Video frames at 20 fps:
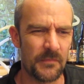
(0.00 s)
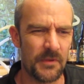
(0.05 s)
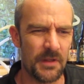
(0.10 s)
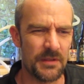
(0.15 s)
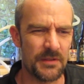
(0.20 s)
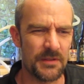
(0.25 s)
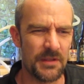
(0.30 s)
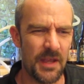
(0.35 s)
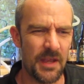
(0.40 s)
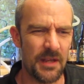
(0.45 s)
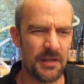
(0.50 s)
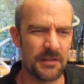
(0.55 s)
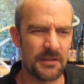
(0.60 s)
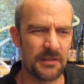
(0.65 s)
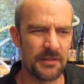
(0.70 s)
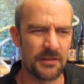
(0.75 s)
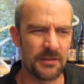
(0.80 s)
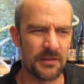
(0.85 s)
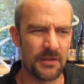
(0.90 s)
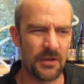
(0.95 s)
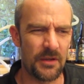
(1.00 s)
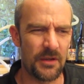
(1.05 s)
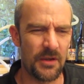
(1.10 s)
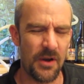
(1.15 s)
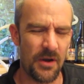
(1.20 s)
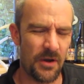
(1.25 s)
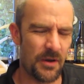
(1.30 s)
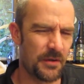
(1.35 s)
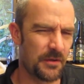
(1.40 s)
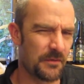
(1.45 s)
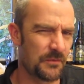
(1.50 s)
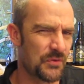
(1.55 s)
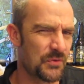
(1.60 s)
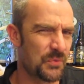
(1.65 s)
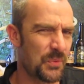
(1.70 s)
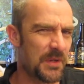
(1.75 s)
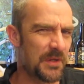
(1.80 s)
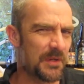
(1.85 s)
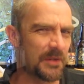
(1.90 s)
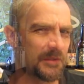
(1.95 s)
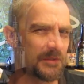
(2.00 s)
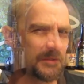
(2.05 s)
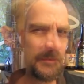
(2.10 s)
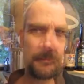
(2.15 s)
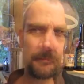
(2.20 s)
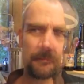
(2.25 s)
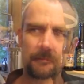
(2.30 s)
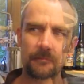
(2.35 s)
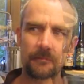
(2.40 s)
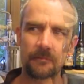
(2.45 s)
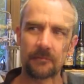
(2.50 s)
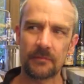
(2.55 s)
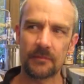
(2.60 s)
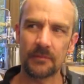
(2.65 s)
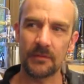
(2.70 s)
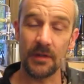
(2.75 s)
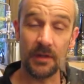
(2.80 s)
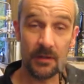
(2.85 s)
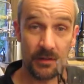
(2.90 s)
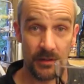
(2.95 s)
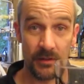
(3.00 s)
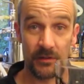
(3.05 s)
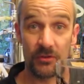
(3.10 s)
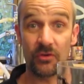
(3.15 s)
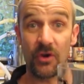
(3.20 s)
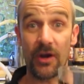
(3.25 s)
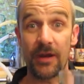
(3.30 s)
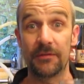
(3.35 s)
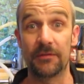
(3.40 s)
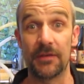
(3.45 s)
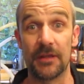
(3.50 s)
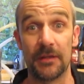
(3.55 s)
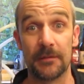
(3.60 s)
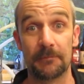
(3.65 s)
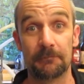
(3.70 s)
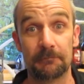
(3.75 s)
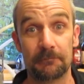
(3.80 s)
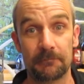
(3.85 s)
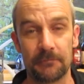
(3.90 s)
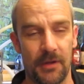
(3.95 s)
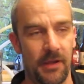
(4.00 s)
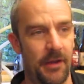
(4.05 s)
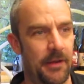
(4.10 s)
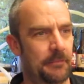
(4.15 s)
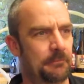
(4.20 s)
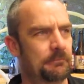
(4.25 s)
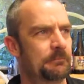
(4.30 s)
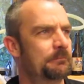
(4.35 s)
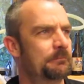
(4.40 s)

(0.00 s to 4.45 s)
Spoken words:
It's that kind of sweetness. Gravy. No.